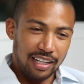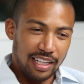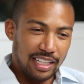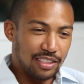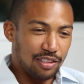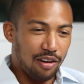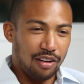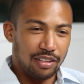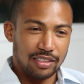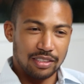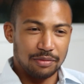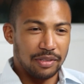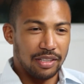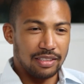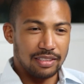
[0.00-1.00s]
He's
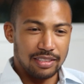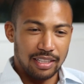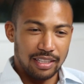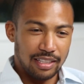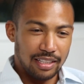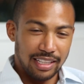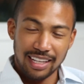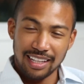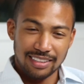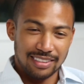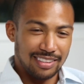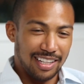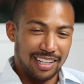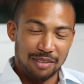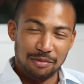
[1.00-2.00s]
awesome on set. I can't
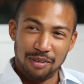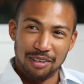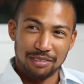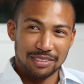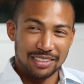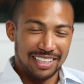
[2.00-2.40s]
stand him off